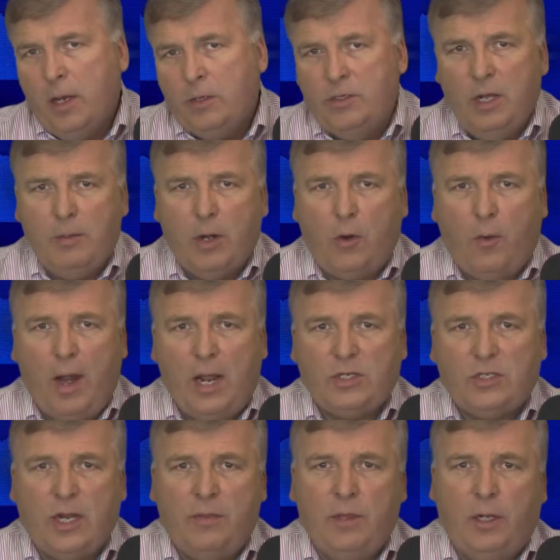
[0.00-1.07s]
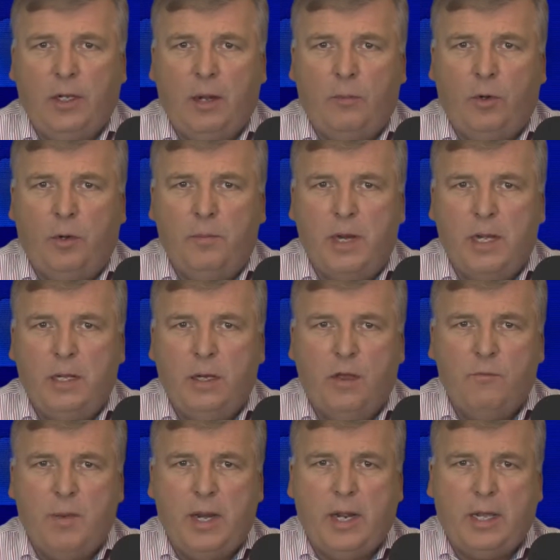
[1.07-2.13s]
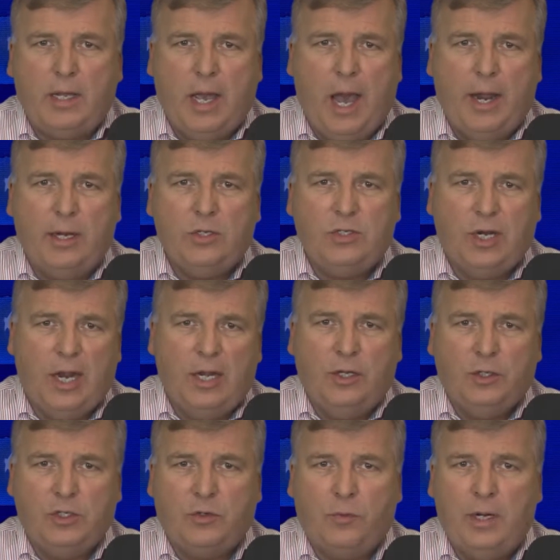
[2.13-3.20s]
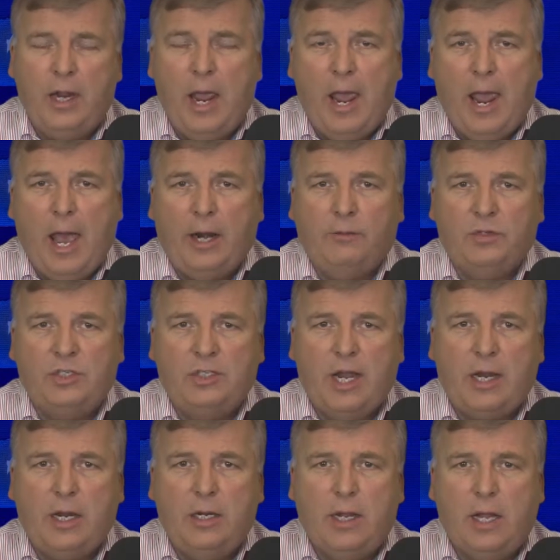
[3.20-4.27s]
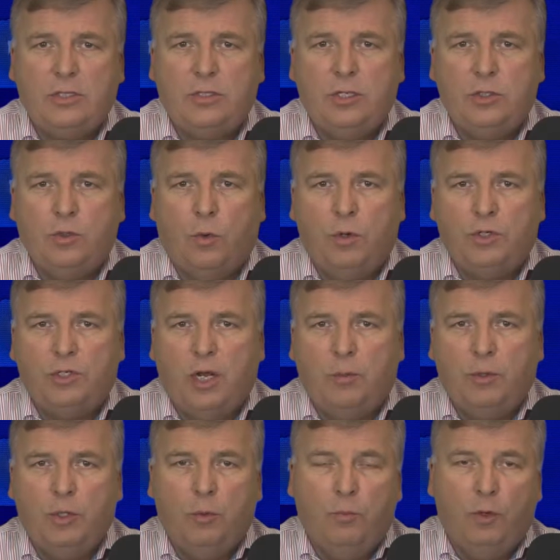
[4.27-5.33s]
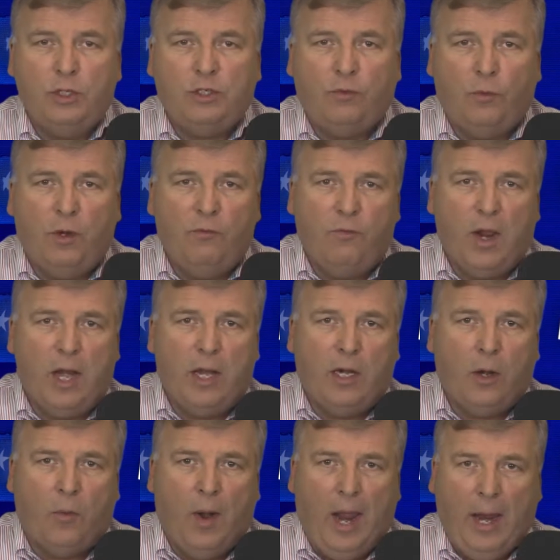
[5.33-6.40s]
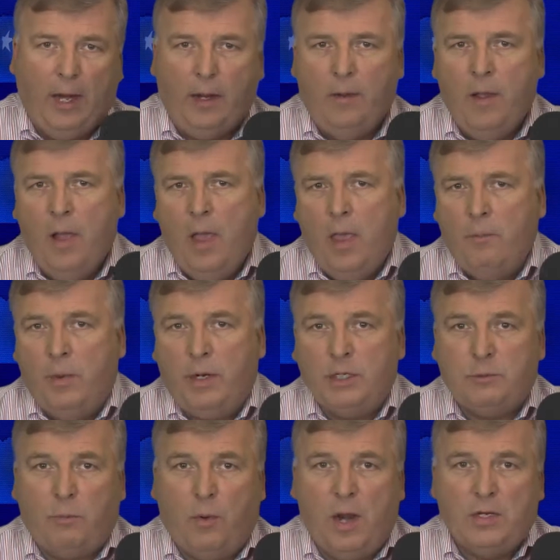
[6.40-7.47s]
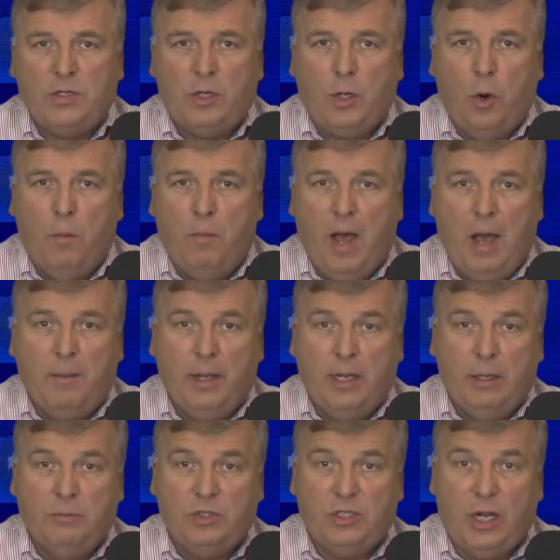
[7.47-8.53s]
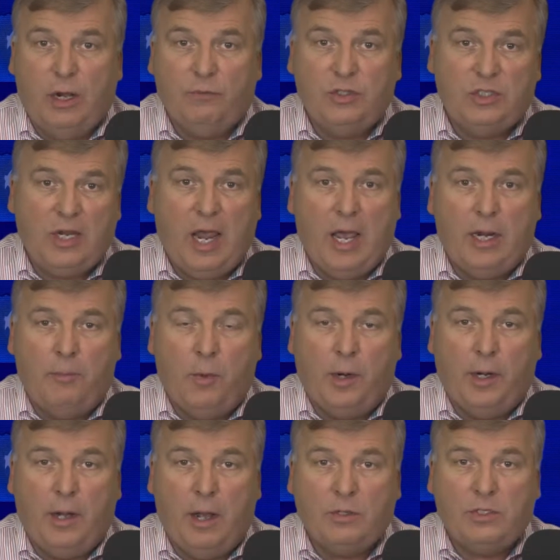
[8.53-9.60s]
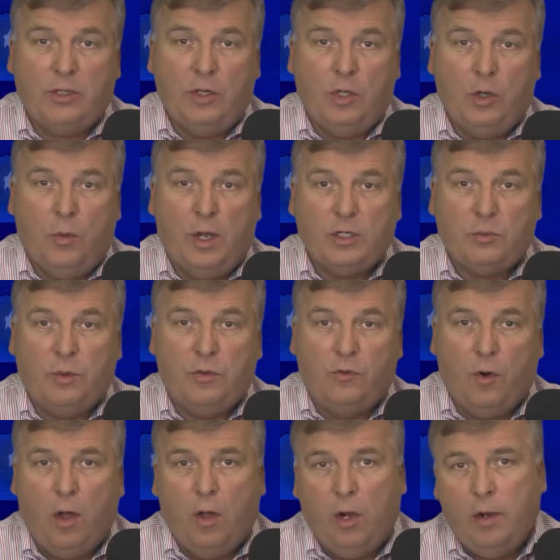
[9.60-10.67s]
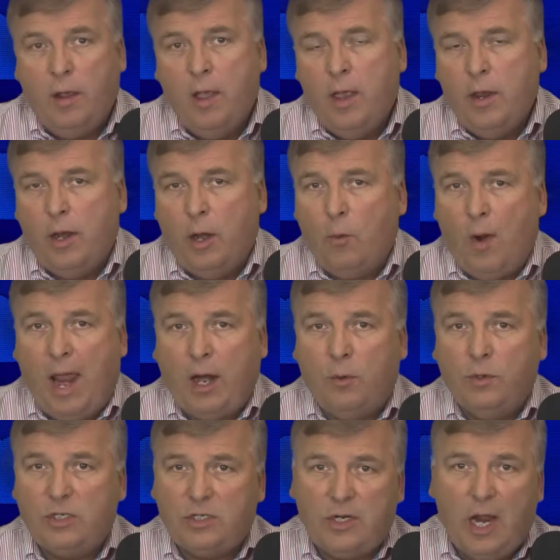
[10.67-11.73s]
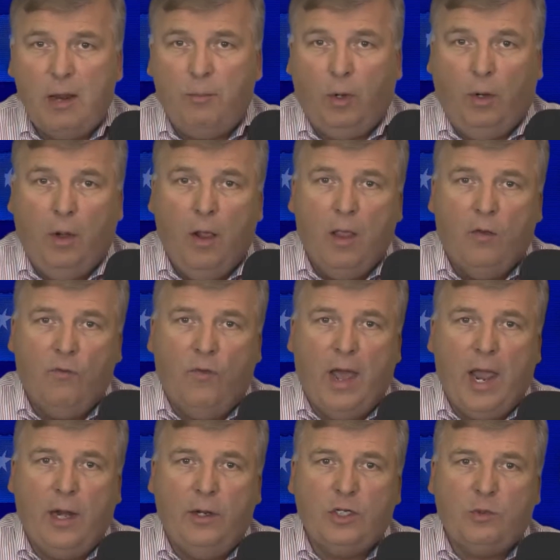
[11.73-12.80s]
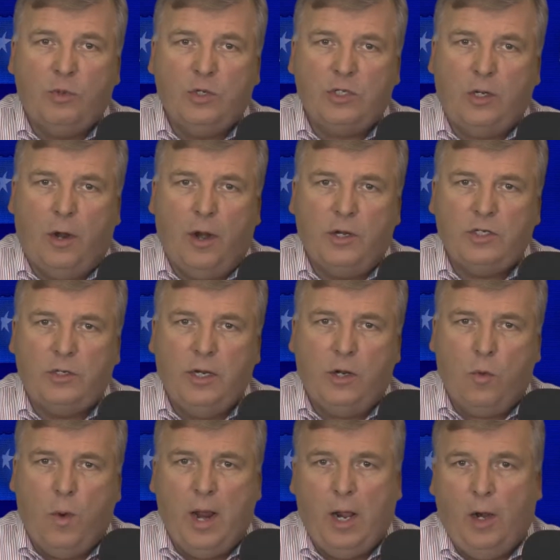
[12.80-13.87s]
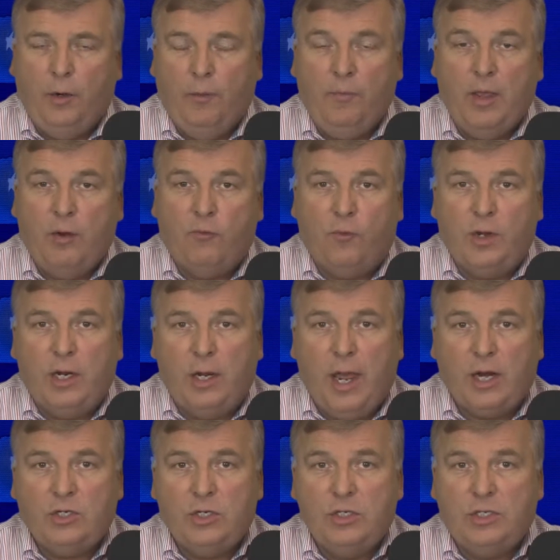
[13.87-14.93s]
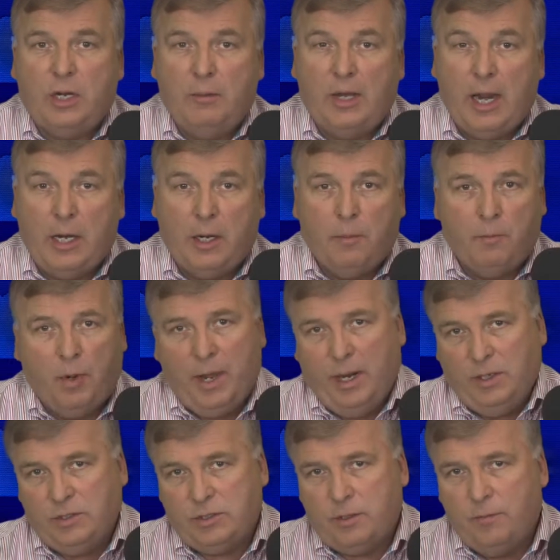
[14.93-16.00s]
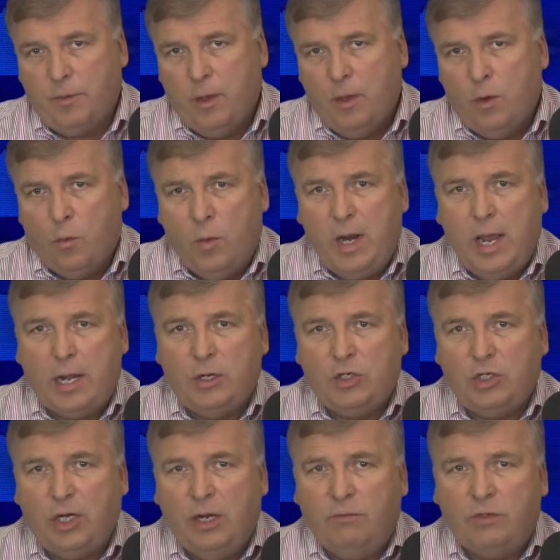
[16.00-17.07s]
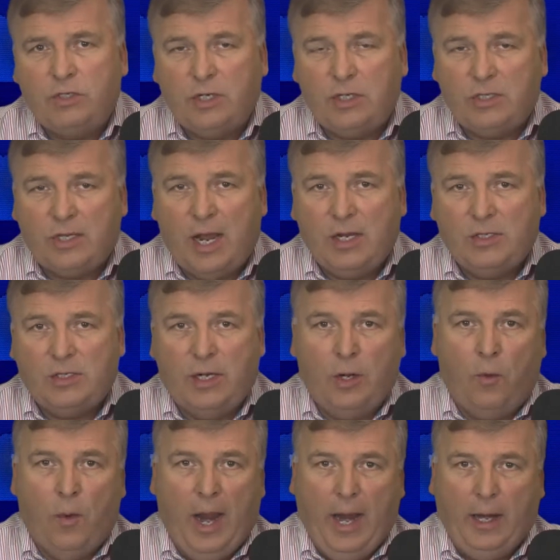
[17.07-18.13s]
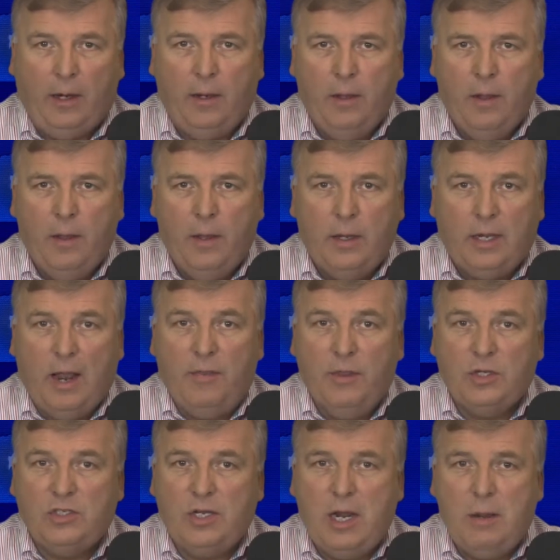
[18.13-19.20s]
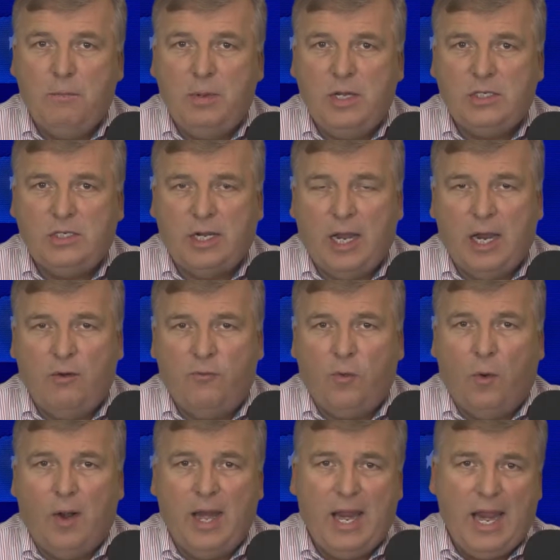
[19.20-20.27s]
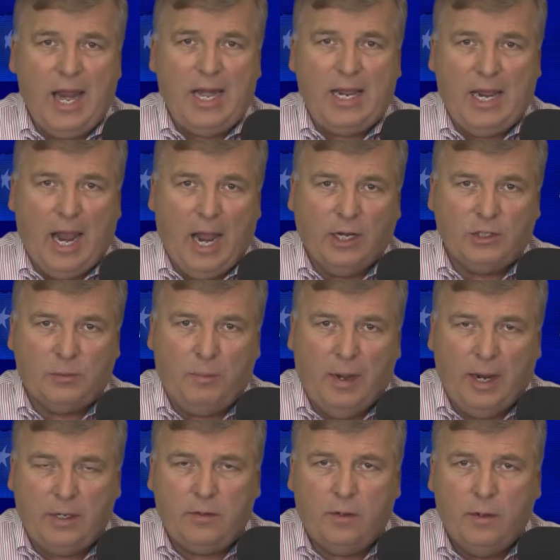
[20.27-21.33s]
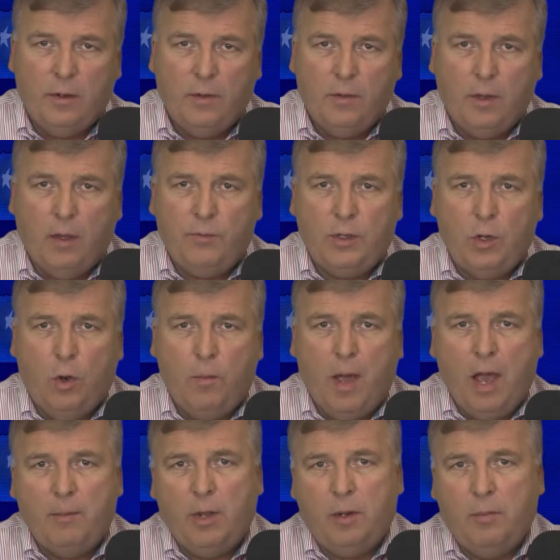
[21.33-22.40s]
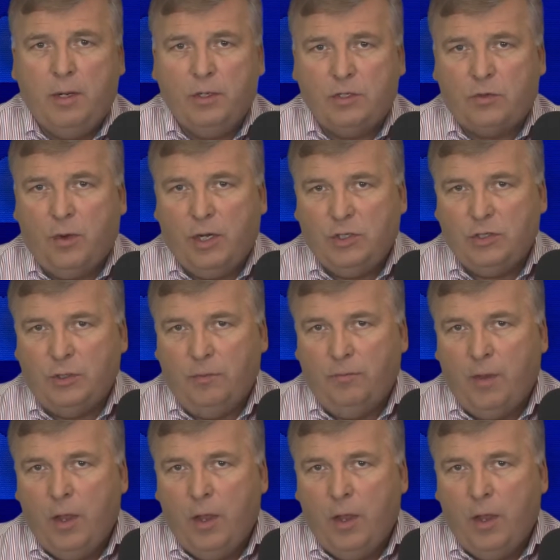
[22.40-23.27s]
Democrats and the liberal media have made a cottage industry out of second guessing George W. Bush for invading Iraq. But as President Obama himself said upon announcing the U.S. withdrawal, Iraq was stable, violence was largely quelled, and free elections had taken place. We had achieved success in Iraq. Can the same be said for any aspect of the Obama administration.